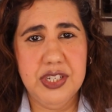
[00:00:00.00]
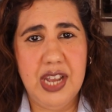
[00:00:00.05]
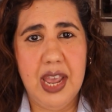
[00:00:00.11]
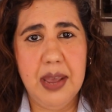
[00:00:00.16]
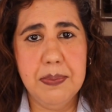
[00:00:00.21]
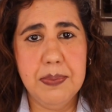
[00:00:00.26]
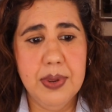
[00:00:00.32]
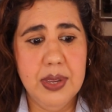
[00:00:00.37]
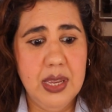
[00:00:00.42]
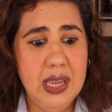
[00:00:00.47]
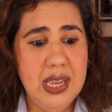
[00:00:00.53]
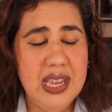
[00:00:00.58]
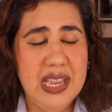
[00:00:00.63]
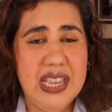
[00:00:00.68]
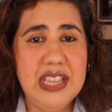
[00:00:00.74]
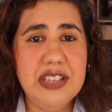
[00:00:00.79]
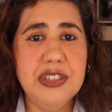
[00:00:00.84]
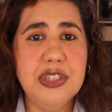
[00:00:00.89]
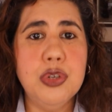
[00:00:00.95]
step
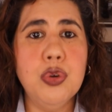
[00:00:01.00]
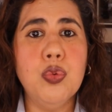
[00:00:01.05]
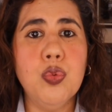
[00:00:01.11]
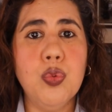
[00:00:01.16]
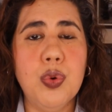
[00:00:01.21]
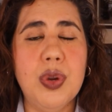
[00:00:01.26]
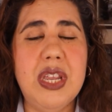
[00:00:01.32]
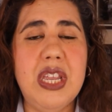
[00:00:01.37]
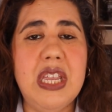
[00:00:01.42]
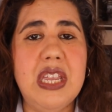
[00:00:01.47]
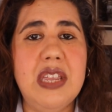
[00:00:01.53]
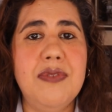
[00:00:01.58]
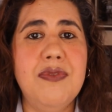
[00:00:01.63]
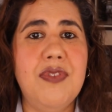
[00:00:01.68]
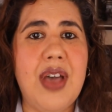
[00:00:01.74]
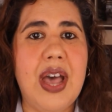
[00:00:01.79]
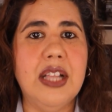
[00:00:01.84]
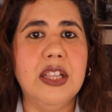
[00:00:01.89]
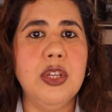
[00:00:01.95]
is to
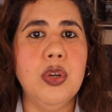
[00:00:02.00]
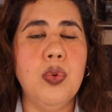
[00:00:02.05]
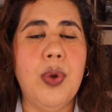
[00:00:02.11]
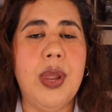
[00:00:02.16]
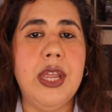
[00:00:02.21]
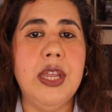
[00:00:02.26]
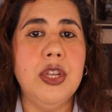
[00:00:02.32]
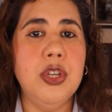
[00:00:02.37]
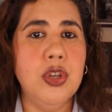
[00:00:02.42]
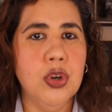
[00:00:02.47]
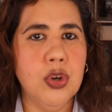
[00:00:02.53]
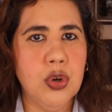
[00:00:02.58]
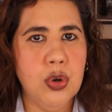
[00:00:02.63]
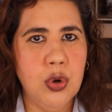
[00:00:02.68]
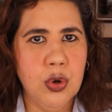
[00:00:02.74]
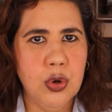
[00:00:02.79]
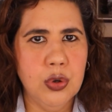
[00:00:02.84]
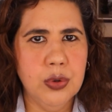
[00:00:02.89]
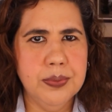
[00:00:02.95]
re-evaluate your
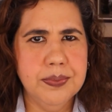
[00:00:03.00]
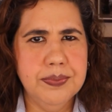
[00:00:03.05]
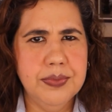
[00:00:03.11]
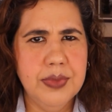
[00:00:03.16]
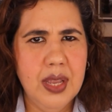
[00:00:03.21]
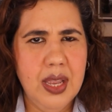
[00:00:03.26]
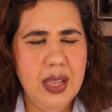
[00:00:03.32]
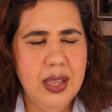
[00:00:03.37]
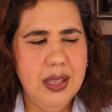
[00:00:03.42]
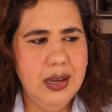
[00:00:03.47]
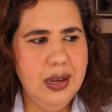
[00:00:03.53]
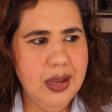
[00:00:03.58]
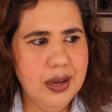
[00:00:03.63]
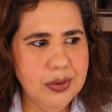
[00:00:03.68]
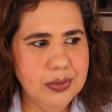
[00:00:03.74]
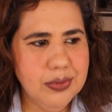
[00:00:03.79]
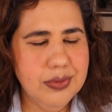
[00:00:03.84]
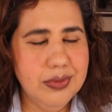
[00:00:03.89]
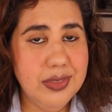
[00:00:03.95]
goal.
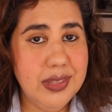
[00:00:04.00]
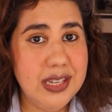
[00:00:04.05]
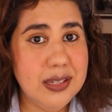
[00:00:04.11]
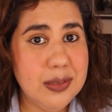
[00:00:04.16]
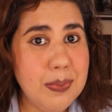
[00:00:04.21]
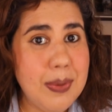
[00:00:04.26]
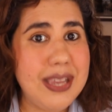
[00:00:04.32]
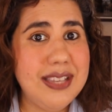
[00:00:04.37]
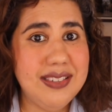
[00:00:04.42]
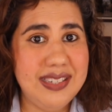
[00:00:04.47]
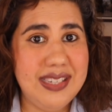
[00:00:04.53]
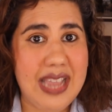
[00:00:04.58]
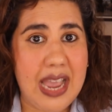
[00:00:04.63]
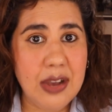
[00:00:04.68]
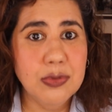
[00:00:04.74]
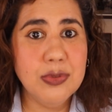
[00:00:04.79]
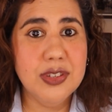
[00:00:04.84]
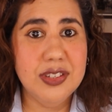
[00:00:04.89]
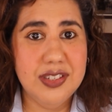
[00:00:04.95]
Now, this may
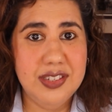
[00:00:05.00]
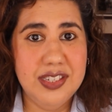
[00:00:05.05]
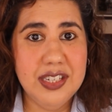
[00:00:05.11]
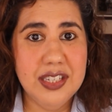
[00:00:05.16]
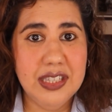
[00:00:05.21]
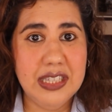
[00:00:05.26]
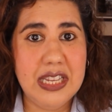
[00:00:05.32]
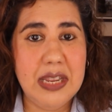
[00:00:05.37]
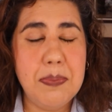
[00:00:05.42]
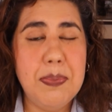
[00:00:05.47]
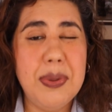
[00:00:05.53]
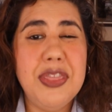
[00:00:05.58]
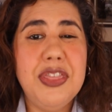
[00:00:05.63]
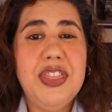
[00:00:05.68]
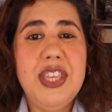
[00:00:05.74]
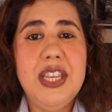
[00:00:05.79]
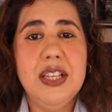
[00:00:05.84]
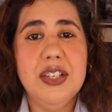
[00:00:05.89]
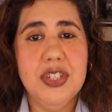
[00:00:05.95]
sound silly, but
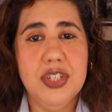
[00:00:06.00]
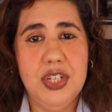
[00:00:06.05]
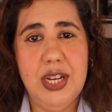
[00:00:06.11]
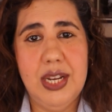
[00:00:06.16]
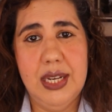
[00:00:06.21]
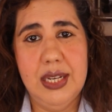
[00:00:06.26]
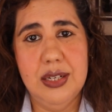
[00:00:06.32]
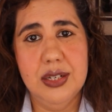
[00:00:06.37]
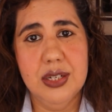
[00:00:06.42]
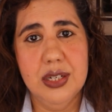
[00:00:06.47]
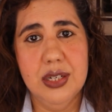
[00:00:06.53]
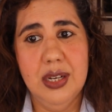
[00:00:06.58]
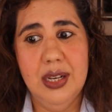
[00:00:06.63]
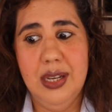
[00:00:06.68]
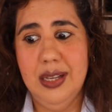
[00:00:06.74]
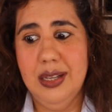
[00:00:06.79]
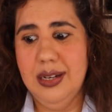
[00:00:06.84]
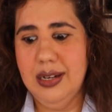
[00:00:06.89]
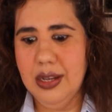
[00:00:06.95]
things change.
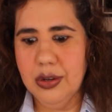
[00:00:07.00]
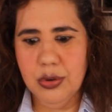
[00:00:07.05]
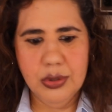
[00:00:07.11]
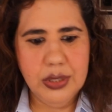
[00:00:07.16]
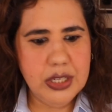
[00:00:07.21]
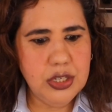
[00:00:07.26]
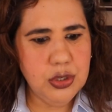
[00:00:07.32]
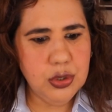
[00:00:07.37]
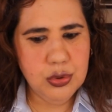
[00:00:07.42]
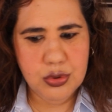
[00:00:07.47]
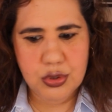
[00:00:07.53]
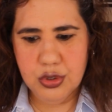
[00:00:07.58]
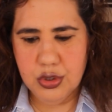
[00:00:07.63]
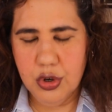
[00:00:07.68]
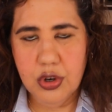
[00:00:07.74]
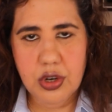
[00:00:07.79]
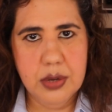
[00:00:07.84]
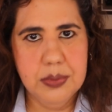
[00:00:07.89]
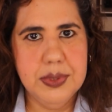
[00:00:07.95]
Not only do
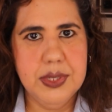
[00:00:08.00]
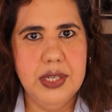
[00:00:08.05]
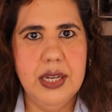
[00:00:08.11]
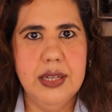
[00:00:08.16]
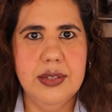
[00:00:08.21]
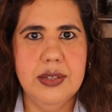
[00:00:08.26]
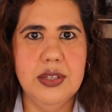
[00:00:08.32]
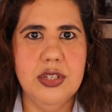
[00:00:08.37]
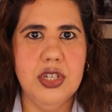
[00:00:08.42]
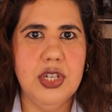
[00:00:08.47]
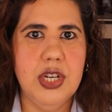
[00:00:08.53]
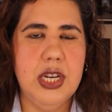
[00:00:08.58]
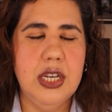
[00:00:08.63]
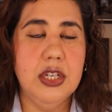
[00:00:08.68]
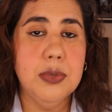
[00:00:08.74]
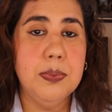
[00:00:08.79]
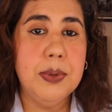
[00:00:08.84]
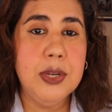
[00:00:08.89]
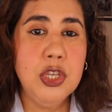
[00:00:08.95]
circumstances
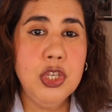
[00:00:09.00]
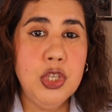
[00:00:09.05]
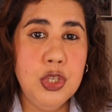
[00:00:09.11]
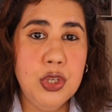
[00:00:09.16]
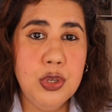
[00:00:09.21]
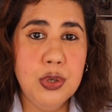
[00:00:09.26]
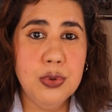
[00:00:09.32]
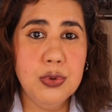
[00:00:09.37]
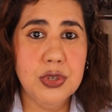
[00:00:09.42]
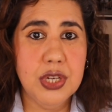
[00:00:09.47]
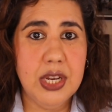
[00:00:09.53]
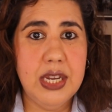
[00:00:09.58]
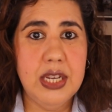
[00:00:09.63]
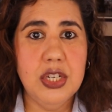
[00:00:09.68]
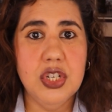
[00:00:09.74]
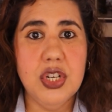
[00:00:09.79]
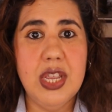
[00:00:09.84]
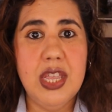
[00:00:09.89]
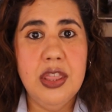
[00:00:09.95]
change, but you
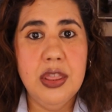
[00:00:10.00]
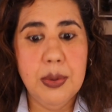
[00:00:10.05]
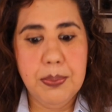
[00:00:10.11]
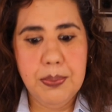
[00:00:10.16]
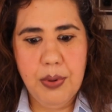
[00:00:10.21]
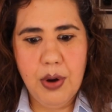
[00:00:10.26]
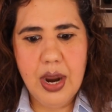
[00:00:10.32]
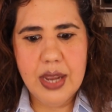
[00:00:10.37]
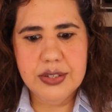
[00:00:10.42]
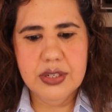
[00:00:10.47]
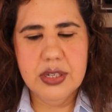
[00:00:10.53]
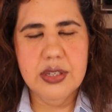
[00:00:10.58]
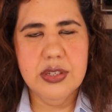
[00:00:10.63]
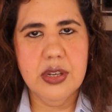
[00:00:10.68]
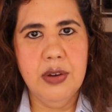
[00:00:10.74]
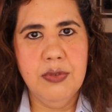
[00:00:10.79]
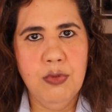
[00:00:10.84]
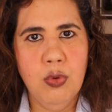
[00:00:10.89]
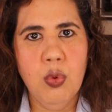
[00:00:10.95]
change in the
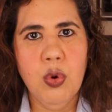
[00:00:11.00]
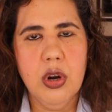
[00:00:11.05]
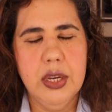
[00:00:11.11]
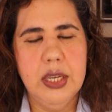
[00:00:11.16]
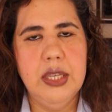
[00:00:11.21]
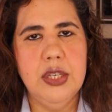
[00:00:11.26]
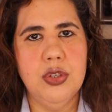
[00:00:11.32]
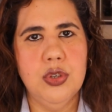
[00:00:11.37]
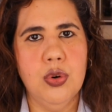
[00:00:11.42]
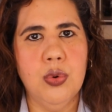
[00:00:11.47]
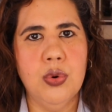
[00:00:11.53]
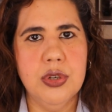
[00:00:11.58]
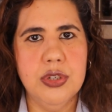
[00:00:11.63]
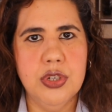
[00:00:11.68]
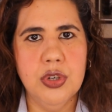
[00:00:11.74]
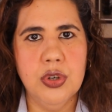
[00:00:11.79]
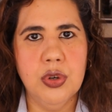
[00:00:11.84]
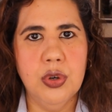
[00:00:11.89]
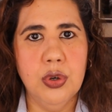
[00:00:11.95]
process of working
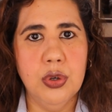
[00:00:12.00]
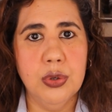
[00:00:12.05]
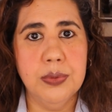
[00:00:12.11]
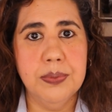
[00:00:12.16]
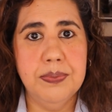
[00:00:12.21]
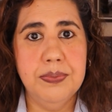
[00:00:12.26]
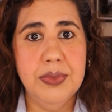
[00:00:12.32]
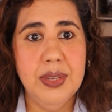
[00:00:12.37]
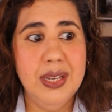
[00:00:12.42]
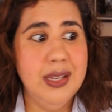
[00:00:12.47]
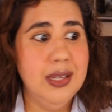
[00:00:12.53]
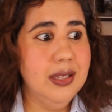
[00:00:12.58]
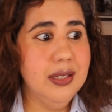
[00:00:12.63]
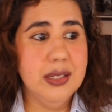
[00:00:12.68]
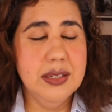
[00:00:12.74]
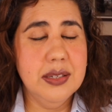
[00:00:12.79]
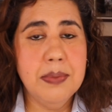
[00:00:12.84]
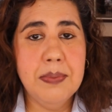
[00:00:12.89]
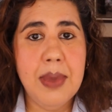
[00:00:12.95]
towards your goal.
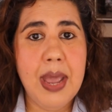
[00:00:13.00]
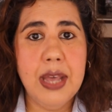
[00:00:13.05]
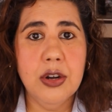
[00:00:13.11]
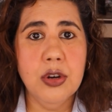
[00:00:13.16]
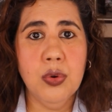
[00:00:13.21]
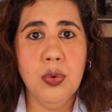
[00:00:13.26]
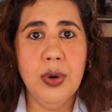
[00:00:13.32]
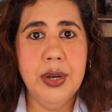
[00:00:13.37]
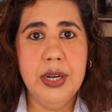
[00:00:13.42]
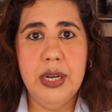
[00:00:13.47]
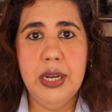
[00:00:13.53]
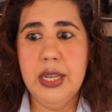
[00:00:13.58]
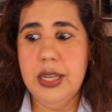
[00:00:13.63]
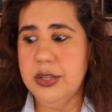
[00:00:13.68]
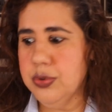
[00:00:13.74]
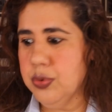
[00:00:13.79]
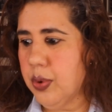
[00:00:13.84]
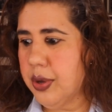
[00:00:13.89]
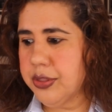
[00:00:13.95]
It doesn't matter what it
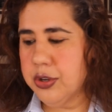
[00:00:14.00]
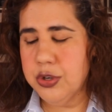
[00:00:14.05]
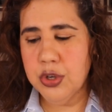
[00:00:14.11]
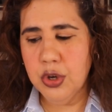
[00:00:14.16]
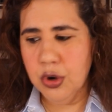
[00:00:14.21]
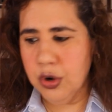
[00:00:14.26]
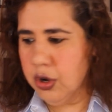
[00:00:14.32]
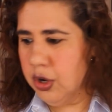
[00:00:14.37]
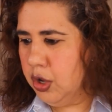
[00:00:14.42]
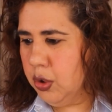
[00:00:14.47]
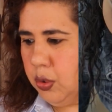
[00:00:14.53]
is, whether you're